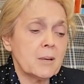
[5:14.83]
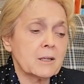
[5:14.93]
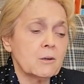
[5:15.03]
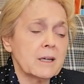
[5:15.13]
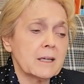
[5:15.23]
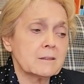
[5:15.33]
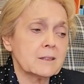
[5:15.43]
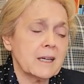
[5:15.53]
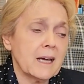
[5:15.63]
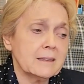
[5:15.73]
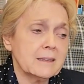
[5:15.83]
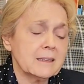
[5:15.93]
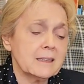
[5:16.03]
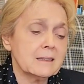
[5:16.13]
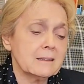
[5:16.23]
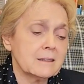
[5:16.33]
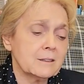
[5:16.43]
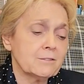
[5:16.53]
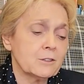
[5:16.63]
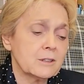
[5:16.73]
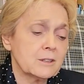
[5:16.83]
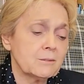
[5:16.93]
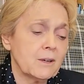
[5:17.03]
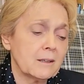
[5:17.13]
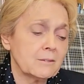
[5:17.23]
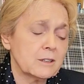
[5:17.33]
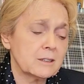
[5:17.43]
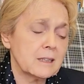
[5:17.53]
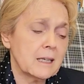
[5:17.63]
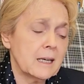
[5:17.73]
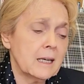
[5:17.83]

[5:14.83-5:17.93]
by going out to 18 different survivors,